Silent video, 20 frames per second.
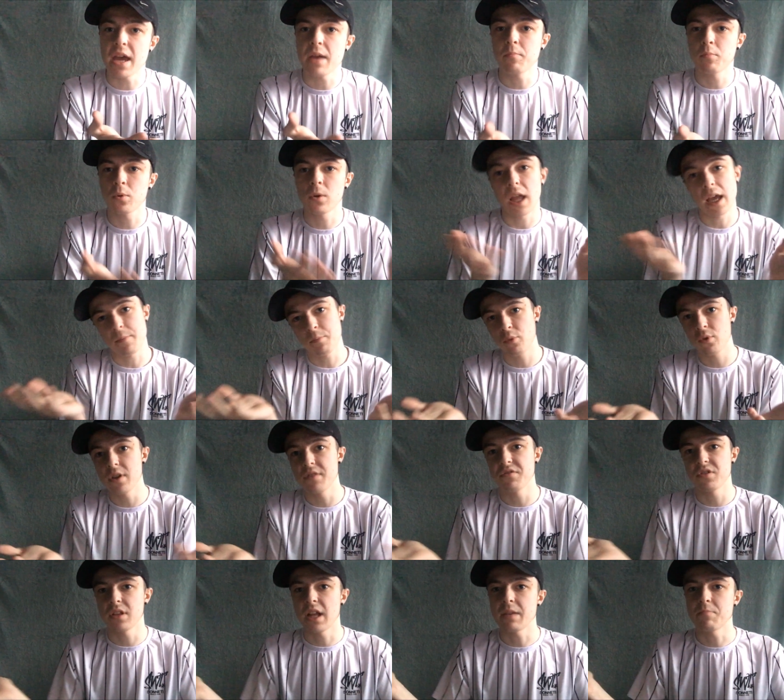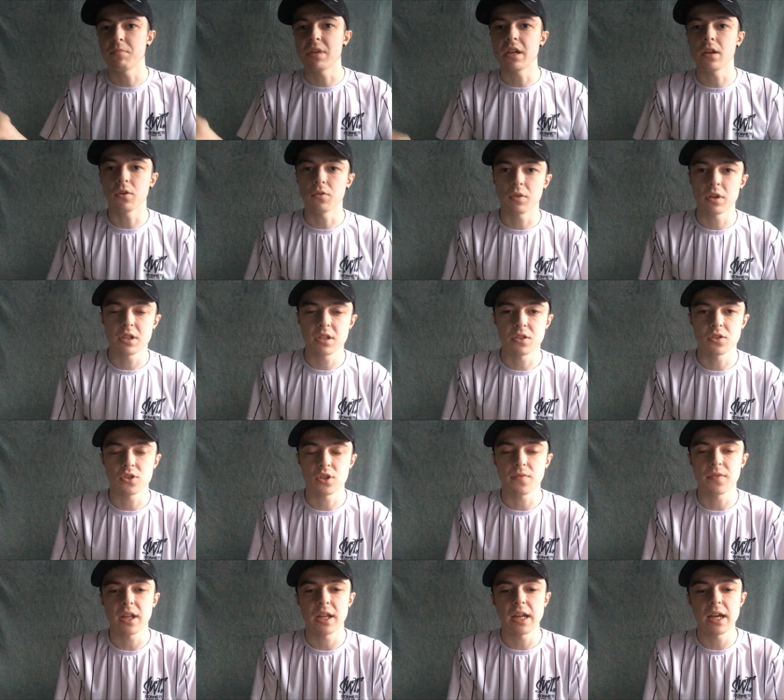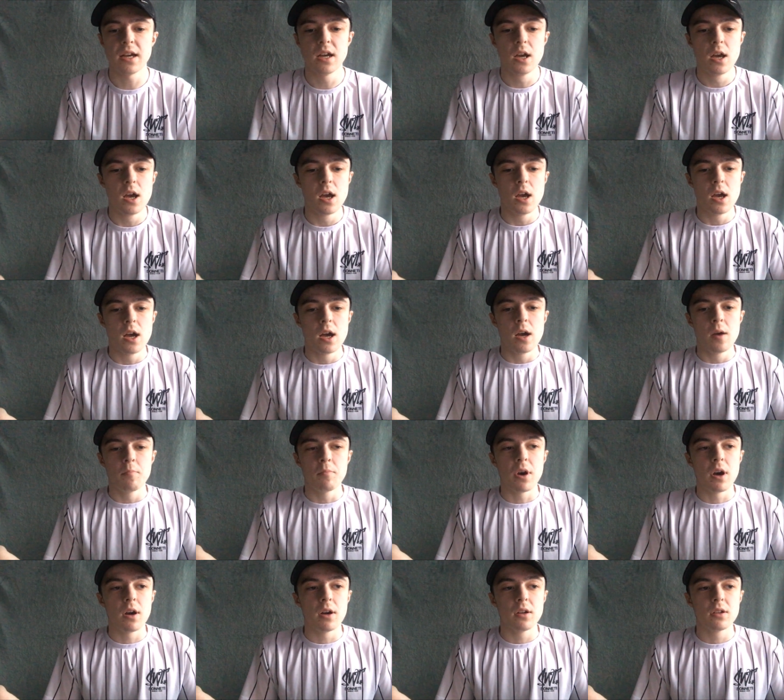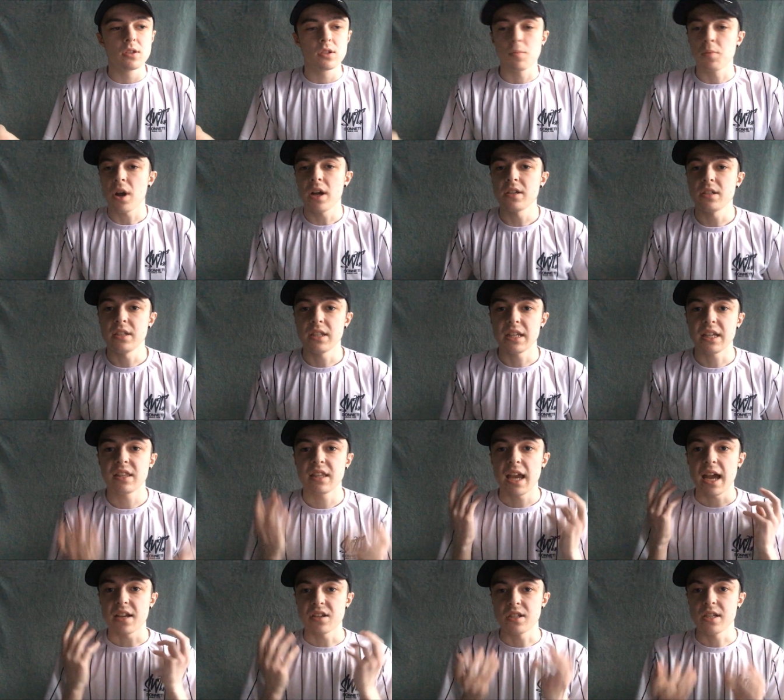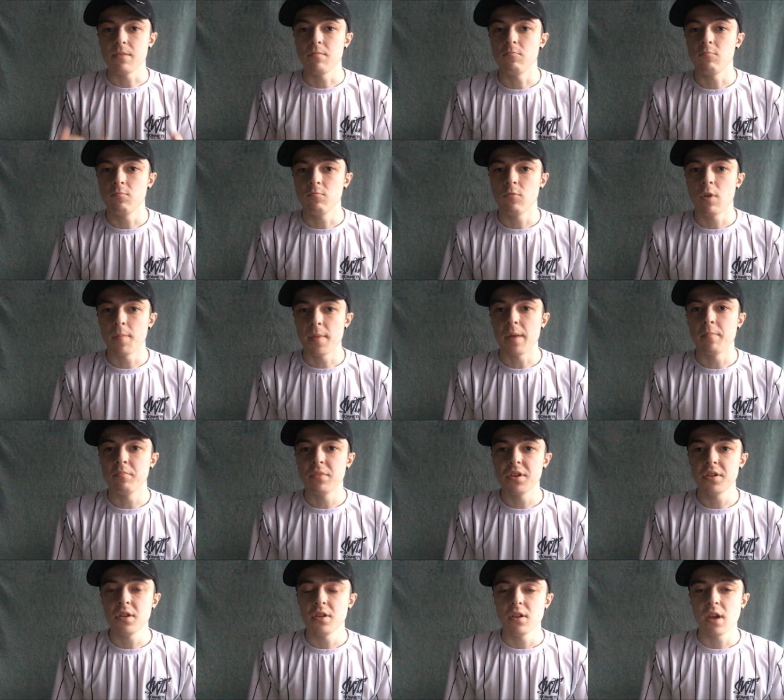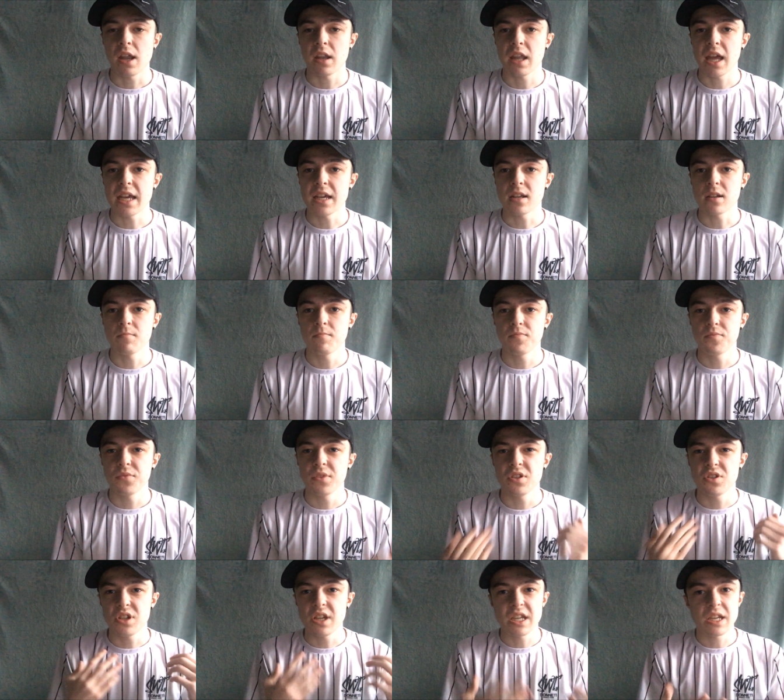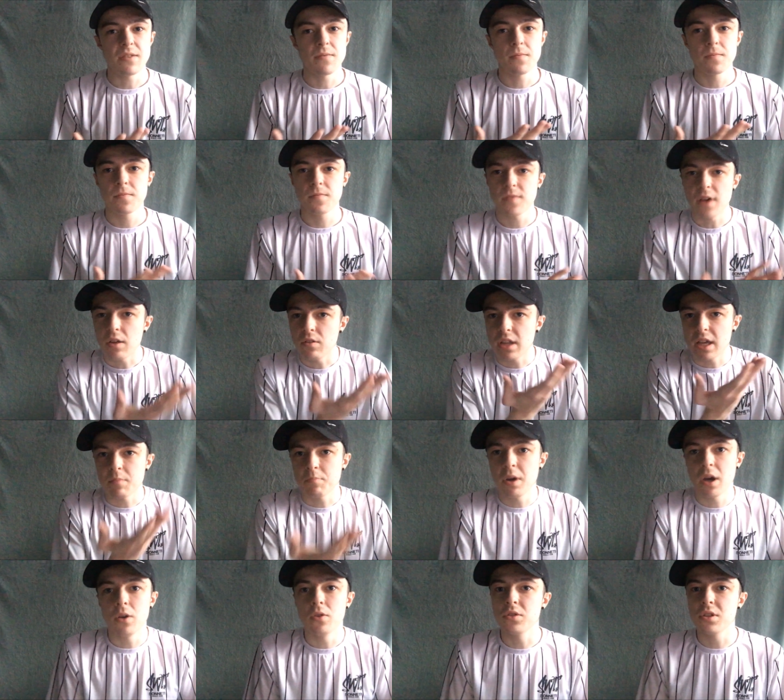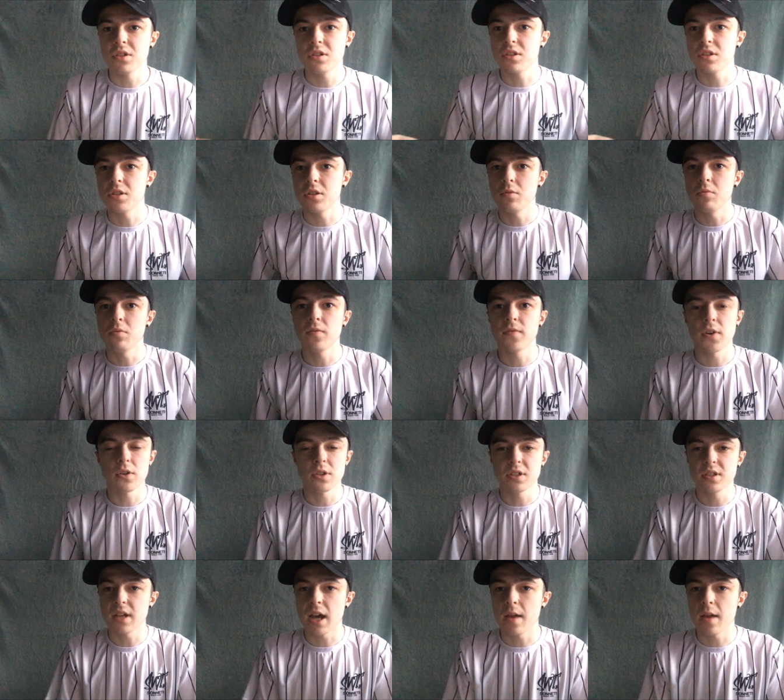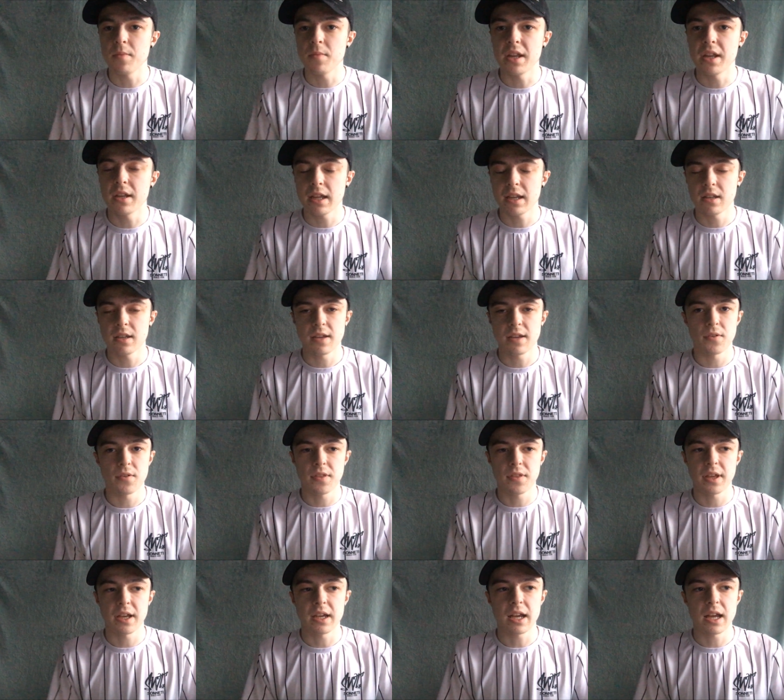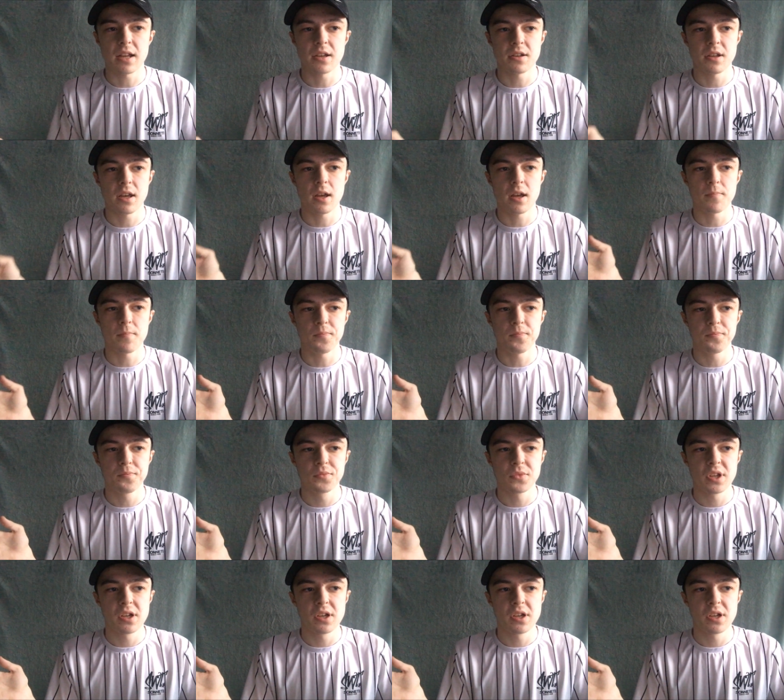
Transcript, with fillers: met in like previous like meet and greets and stuff like that. But surprisingly, they actually remembered and like she found like poses to do with all the sidemen and everything and um,